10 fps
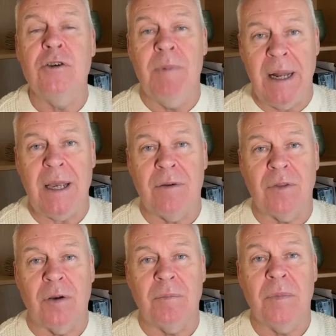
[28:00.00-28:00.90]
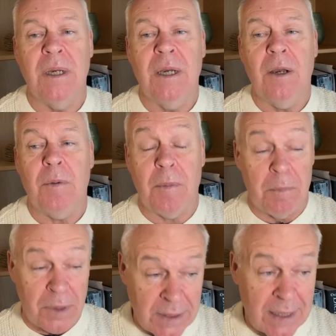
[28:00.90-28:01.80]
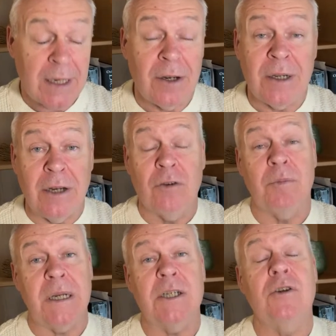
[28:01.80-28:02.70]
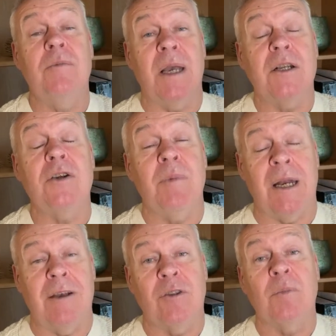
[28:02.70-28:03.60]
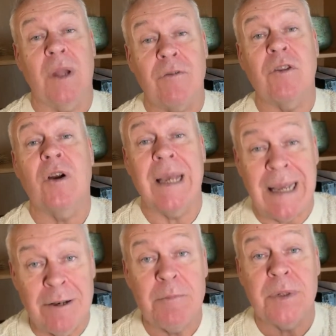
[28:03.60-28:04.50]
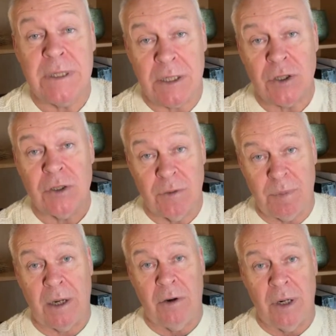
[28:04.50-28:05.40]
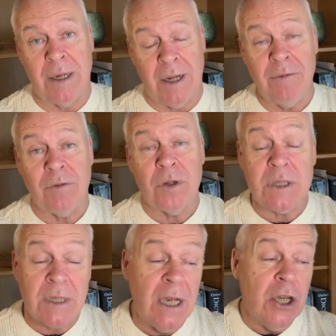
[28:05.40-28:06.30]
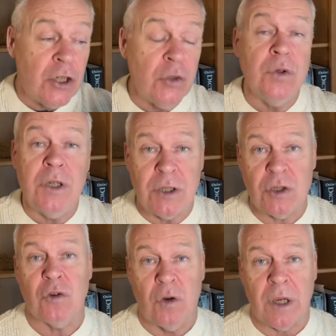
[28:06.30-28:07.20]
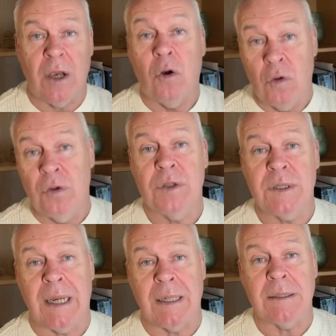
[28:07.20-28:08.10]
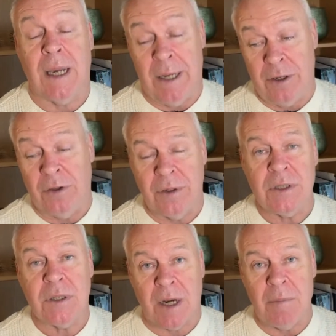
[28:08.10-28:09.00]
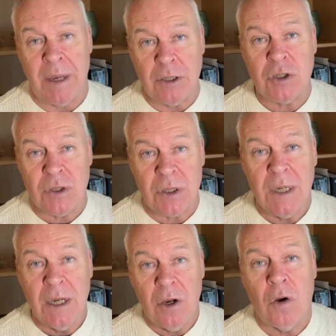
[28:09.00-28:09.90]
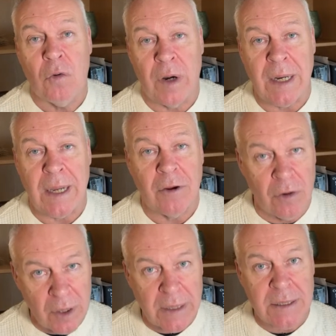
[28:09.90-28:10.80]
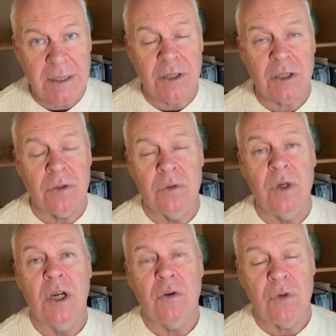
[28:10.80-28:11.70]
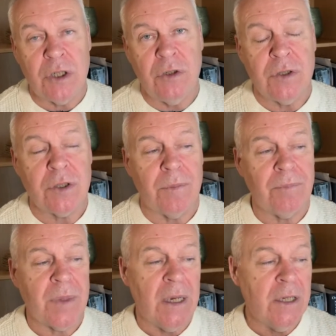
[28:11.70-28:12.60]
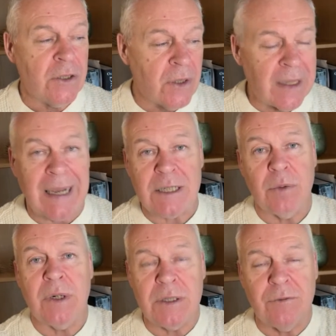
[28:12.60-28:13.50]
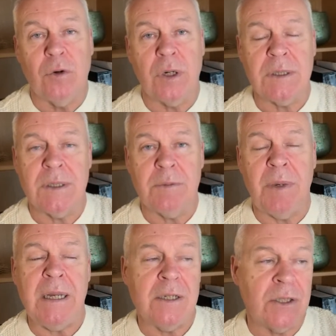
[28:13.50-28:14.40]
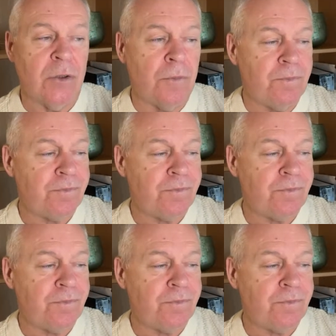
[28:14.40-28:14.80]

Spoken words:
many of them, and particularly you don't need too many of them if they're in positions of power and influence to destroy all those things and others that I mentioned already, or at least to reduce them. So that's where his focus has been. So